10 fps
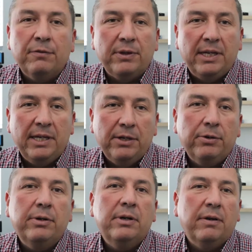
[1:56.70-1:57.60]
for the
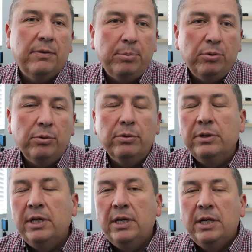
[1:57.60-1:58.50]
heater of the
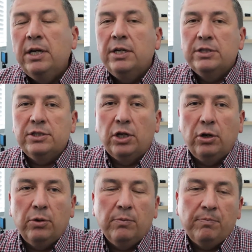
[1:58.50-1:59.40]
pool,
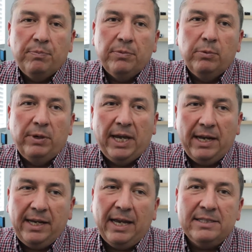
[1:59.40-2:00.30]
so we
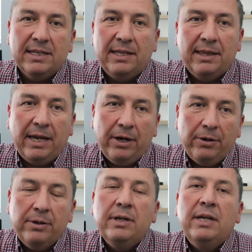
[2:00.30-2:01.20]
had a gas line
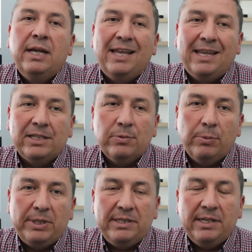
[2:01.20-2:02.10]
there and that's
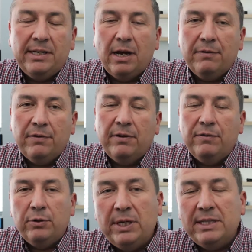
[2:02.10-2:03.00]
what we teed off of.
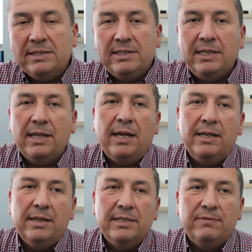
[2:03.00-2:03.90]
didn't see
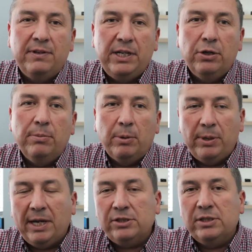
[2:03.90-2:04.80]
that in this video, but
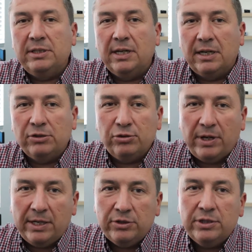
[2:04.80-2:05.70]
we actually dug a
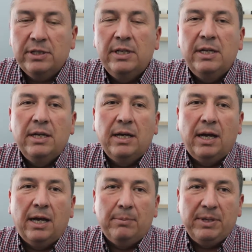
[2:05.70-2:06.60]
trench
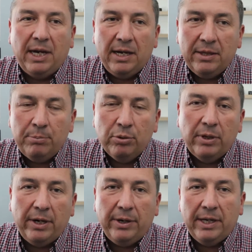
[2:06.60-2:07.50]
behind the
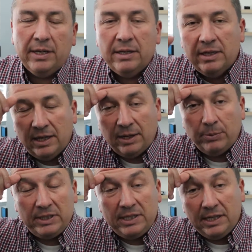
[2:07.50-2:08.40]
pool area
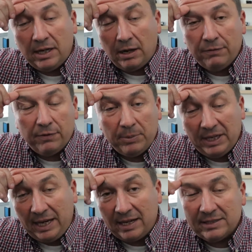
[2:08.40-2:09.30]
and we teed off from
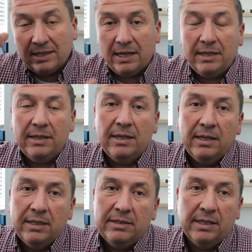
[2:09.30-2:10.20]
the gas line
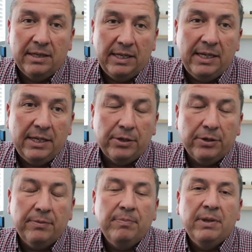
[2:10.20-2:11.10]
to the
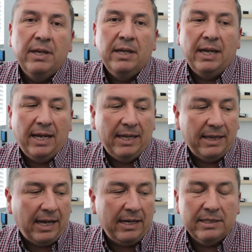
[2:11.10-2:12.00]
heater,
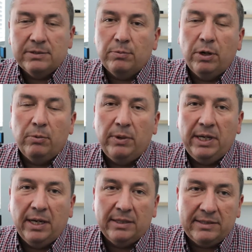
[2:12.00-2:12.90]
and that is where
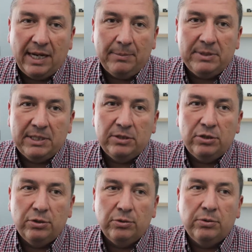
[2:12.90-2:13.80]
we tapped
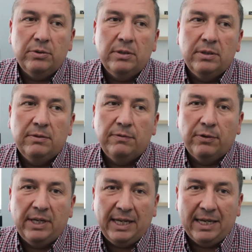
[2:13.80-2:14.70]
into
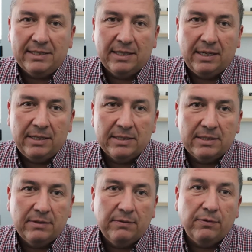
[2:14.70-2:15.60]
for the gas
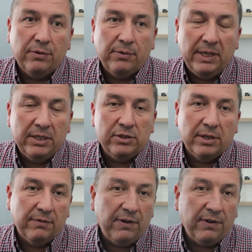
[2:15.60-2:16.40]
lines for each of the